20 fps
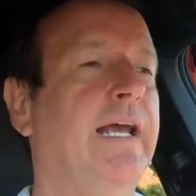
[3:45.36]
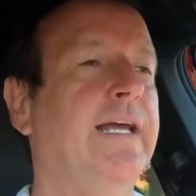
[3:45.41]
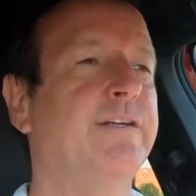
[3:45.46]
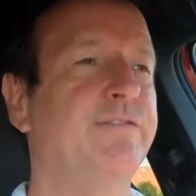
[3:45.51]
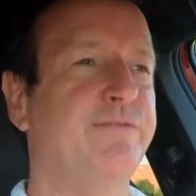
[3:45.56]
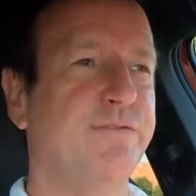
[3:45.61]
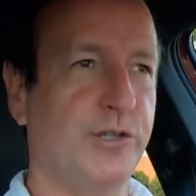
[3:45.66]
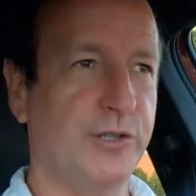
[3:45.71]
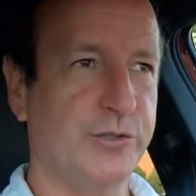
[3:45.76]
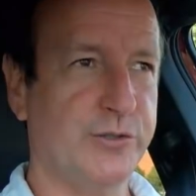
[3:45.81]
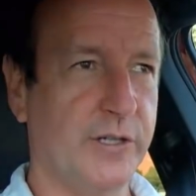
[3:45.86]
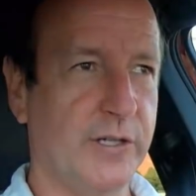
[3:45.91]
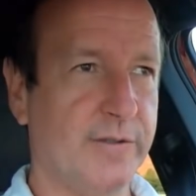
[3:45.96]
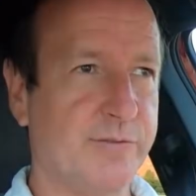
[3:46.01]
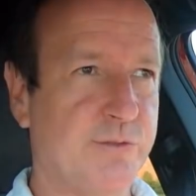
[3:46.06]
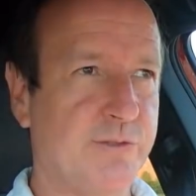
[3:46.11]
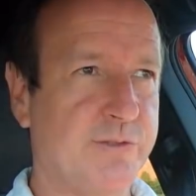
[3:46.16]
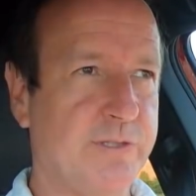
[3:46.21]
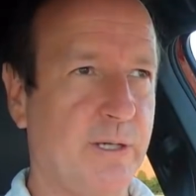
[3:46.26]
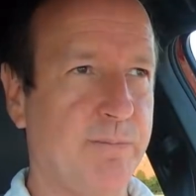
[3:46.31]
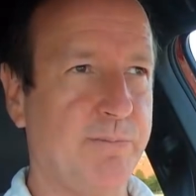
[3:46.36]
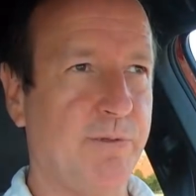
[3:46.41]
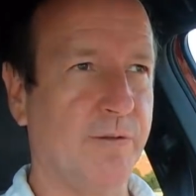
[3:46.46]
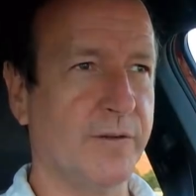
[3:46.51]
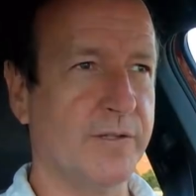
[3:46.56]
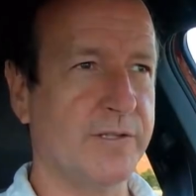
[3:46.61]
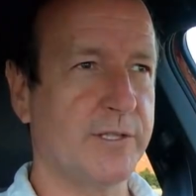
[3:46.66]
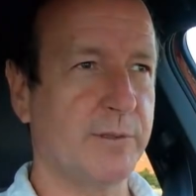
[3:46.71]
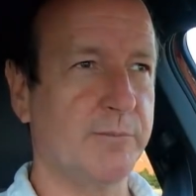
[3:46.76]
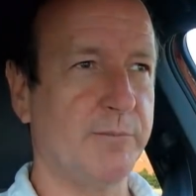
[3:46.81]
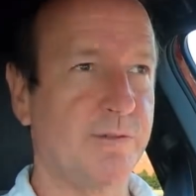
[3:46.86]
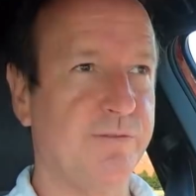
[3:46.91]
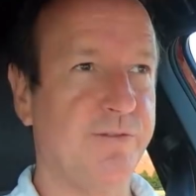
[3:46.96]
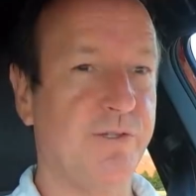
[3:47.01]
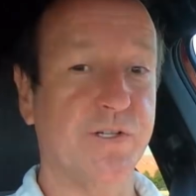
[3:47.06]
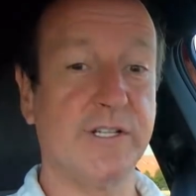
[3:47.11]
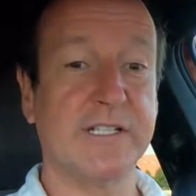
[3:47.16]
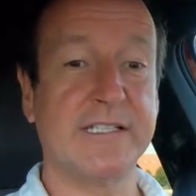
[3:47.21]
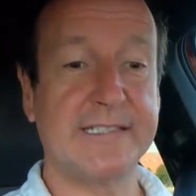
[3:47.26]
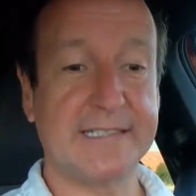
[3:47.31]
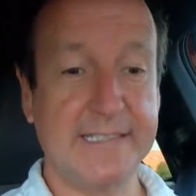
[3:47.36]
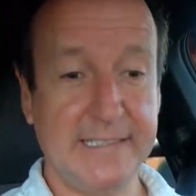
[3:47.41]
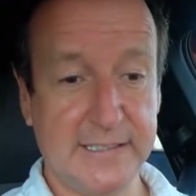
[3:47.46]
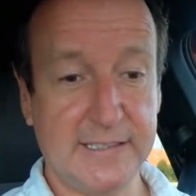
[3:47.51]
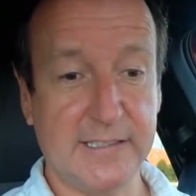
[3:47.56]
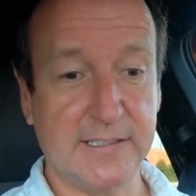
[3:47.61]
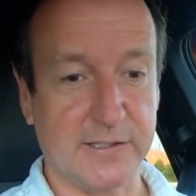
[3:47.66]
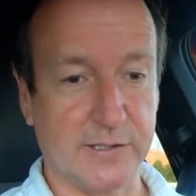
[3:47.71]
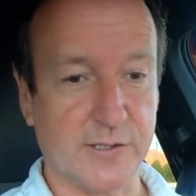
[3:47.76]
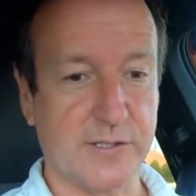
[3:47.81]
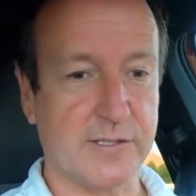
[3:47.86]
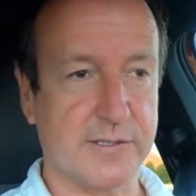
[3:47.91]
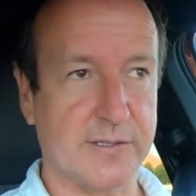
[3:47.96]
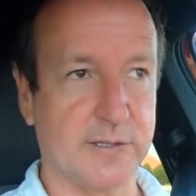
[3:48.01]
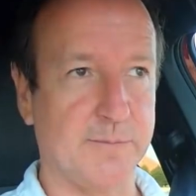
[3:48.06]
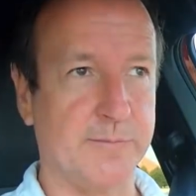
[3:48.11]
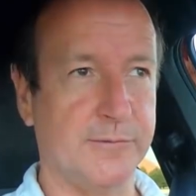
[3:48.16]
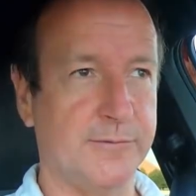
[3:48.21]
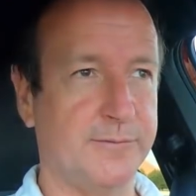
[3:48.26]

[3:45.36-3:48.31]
and if not, you have to tap on the symbol for the seat heating system.